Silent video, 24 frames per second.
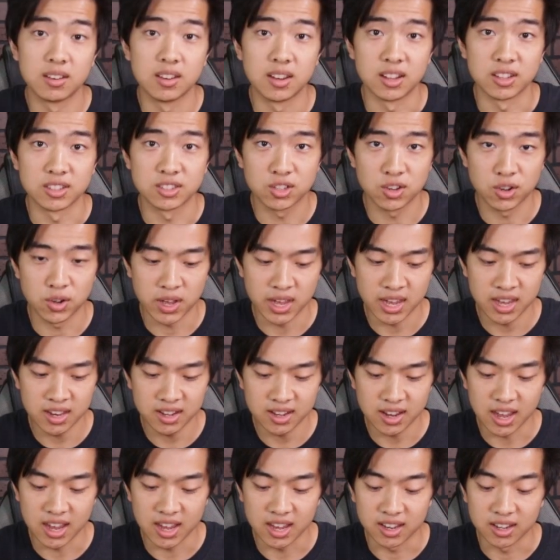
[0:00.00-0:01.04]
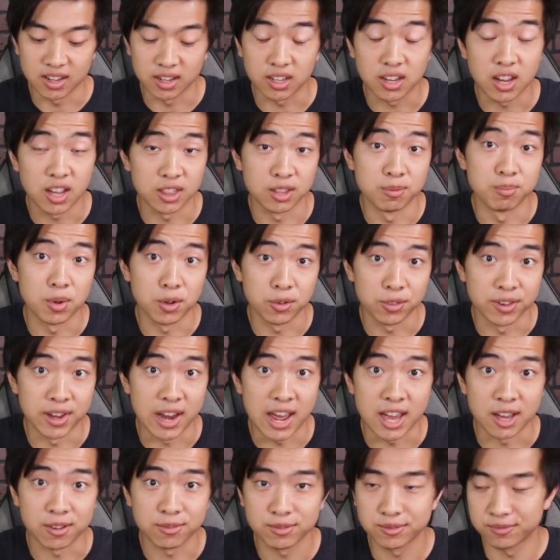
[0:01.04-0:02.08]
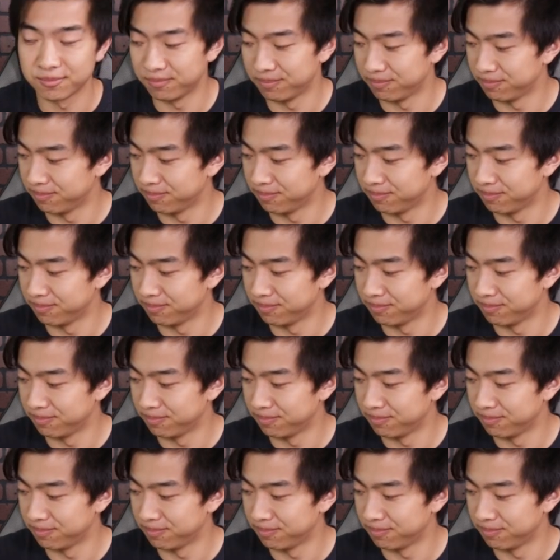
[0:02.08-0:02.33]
Now let's go ahead and cut them both in half.